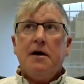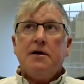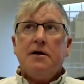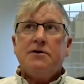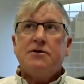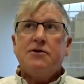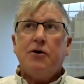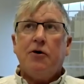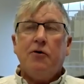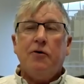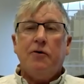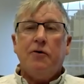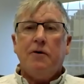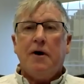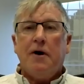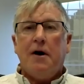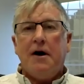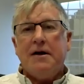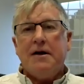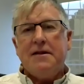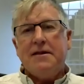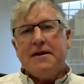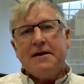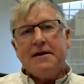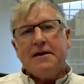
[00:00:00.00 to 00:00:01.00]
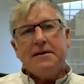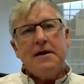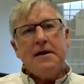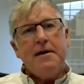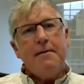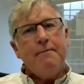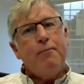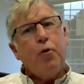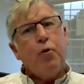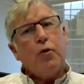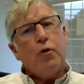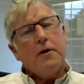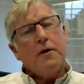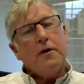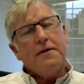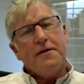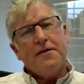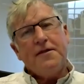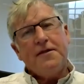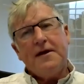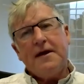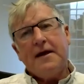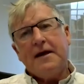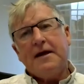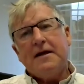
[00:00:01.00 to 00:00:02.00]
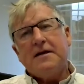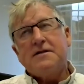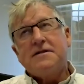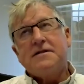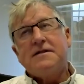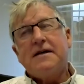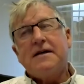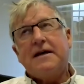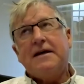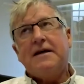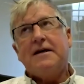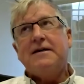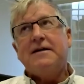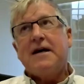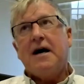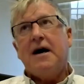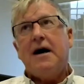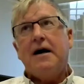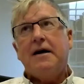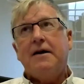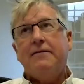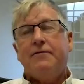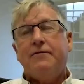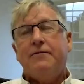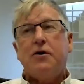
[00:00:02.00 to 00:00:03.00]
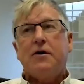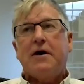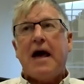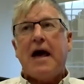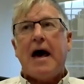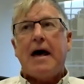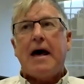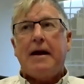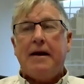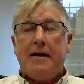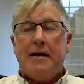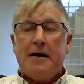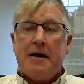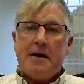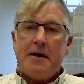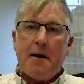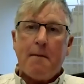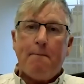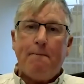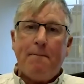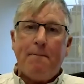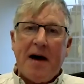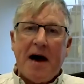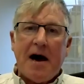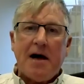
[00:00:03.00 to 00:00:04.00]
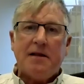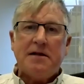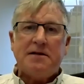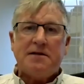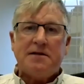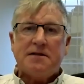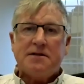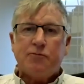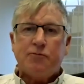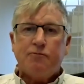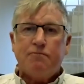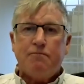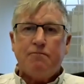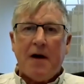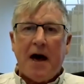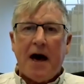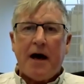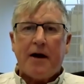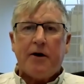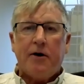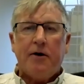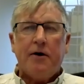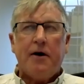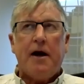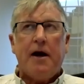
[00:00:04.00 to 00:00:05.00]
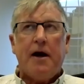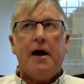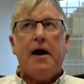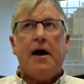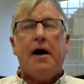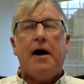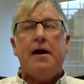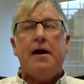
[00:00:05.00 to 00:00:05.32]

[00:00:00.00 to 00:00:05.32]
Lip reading: So I think the important thing is to kind of look at it in a balanced manner,